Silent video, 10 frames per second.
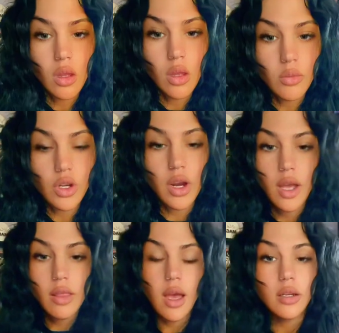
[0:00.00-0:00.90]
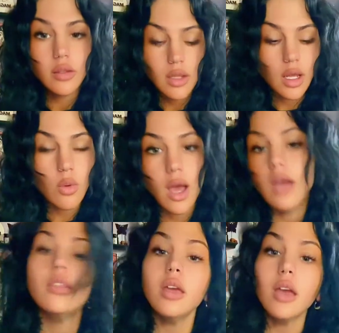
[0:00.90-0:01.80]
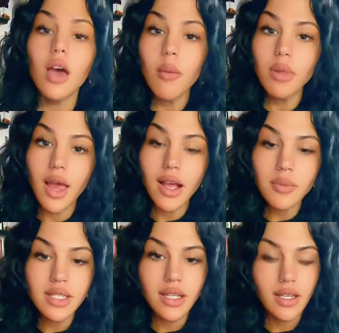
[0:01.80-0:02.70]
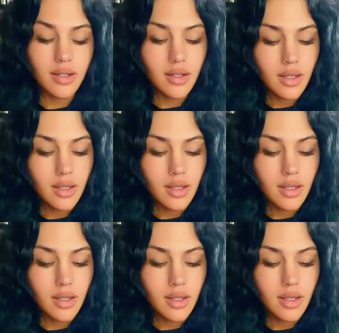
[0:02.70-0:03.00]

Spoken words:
Sorry, I lied. Then I will add the black obsidian.